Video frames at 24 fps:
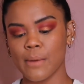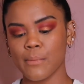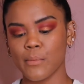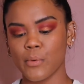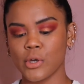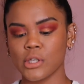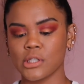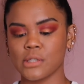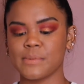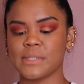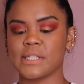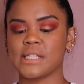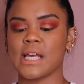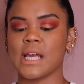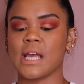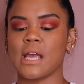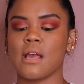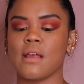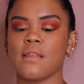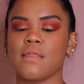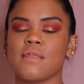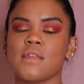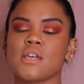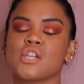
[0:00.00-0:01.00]
I'm going to be
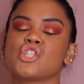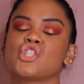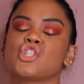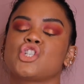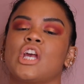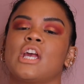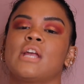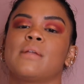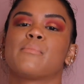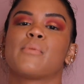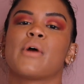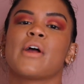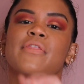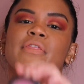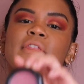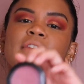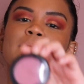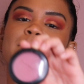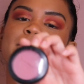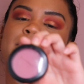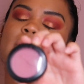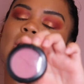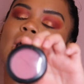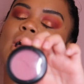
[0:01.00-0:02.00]
taking the shade Breath
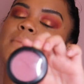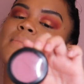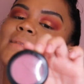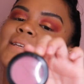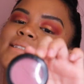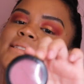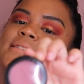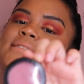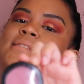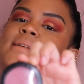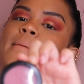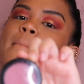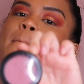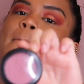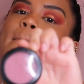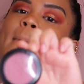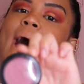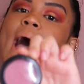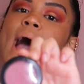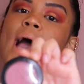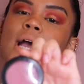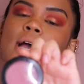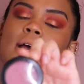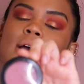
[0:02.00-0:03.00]
of Plum. This is the
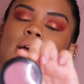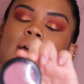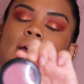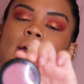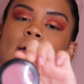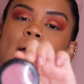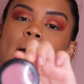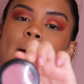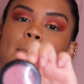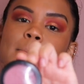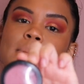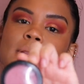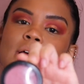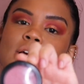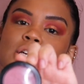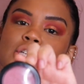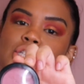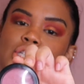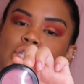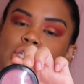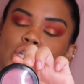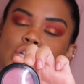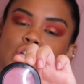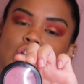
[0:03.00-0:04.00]
MAC
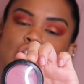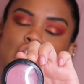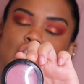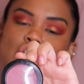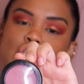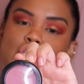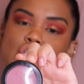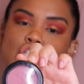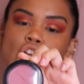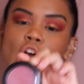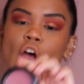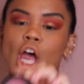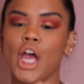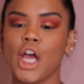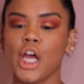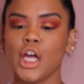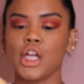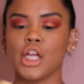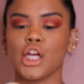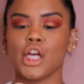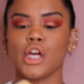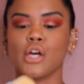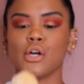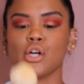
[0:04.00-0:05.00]
blush
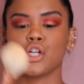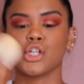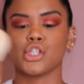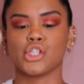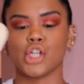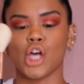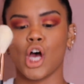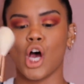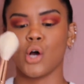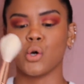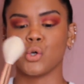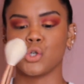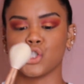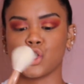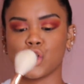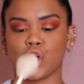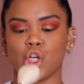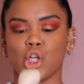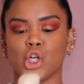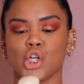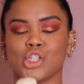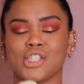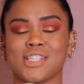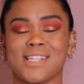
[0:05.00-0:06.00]
shade. Here's how
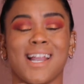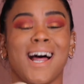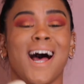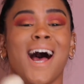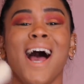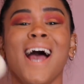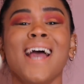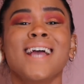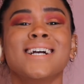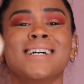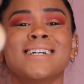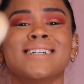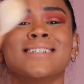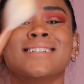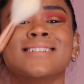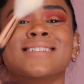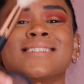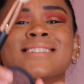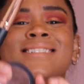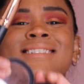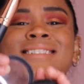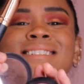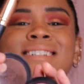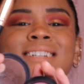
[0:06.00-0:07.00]
she looks like.
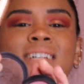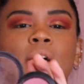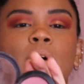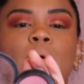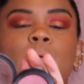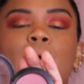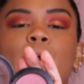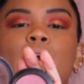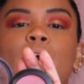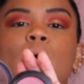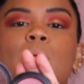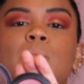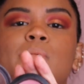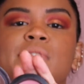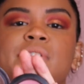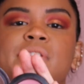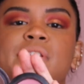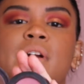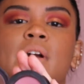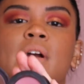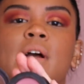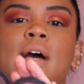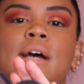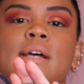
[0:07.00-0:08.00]
We're almost
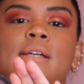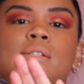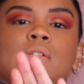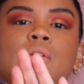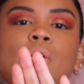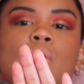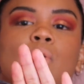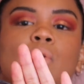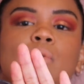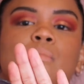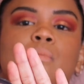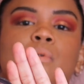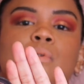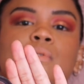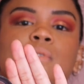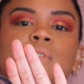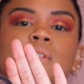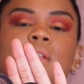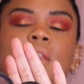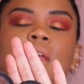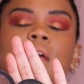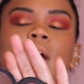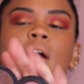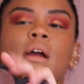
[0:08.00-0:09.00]
there, guys.
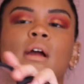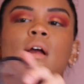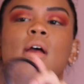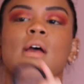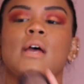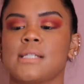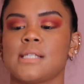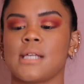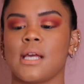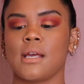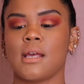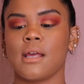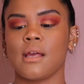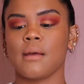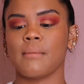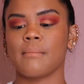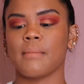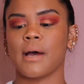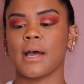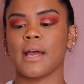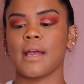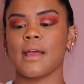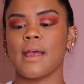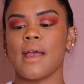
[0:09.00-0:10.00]
Almost there. Taking
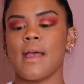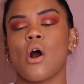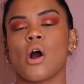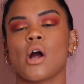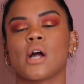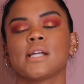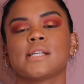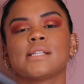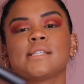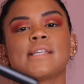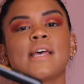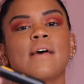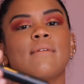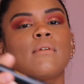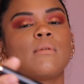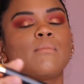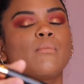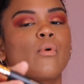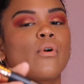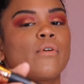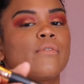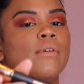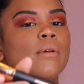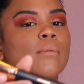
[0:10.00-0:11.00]
my
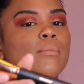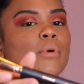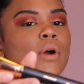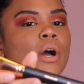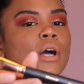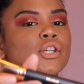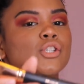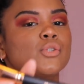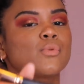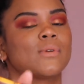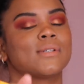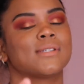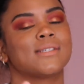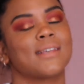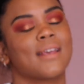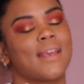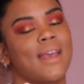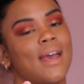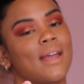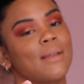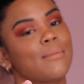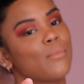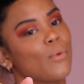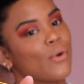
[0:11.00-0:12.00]
R7 Morphe brush. Once
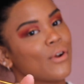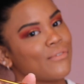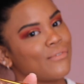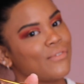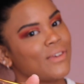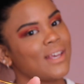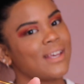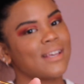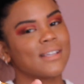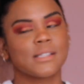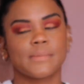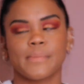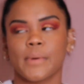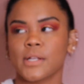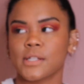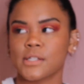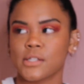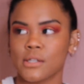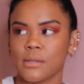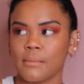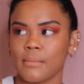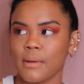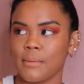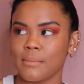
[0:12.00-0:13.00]
again, Morphe,
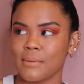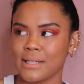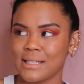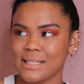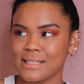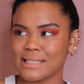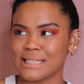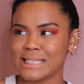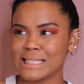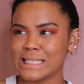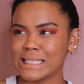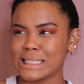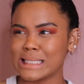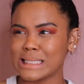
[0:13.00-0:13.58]
sponsor me, please.